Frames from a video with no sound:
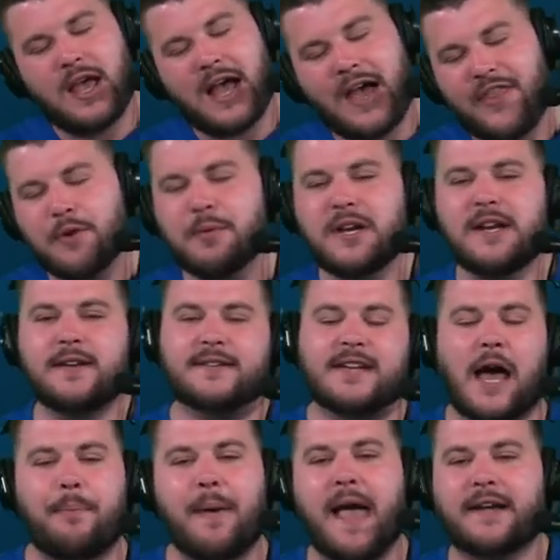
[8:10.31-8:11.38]
I think we need to
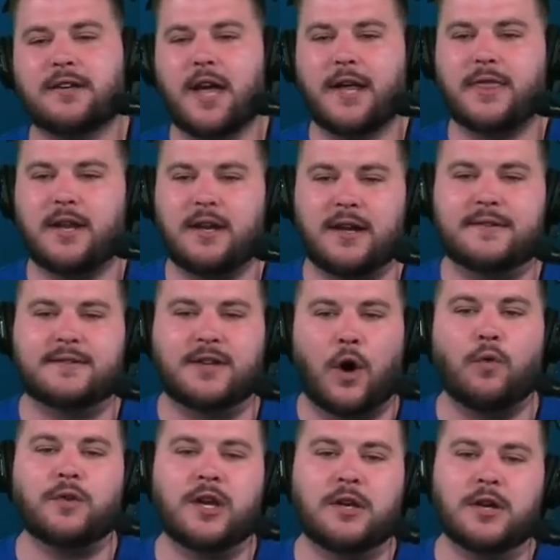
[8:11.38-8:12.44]
stop acting like the Knicks
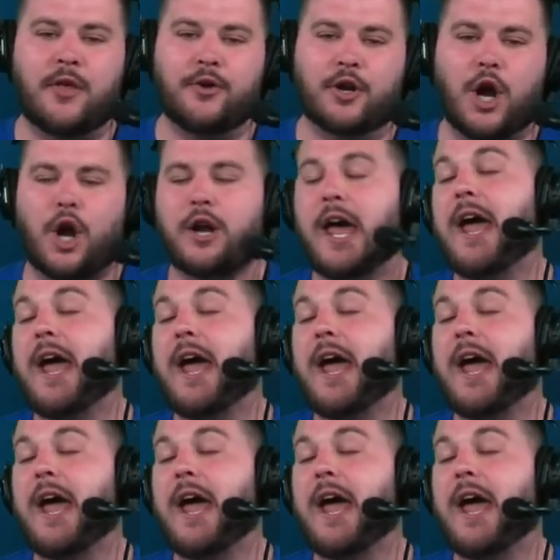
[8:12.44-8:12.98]
don't need another guard.